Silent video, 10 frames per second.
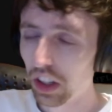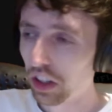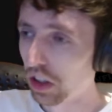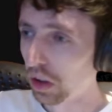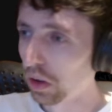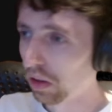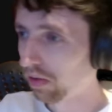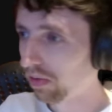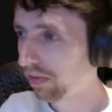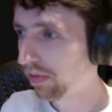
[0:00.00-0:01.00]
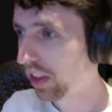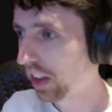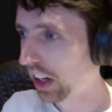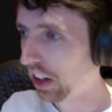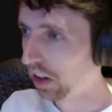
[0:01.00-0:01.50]
So
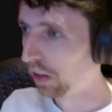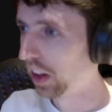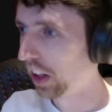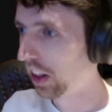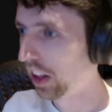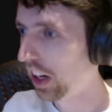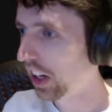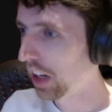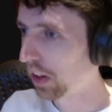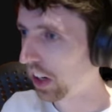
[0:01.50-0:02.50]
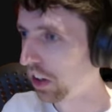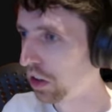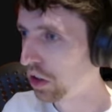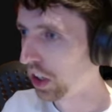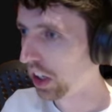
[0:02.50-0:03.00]
I don't know. They need to keep their eye on
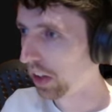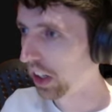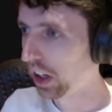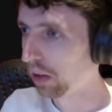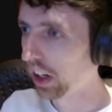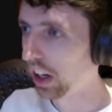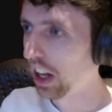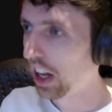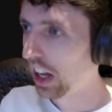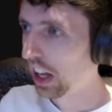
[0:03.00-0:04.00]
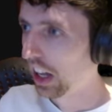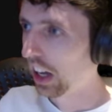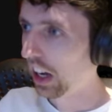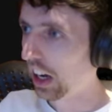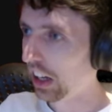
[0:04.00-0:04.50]
tuning a bit here, but
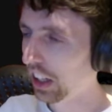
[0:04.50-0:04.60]
I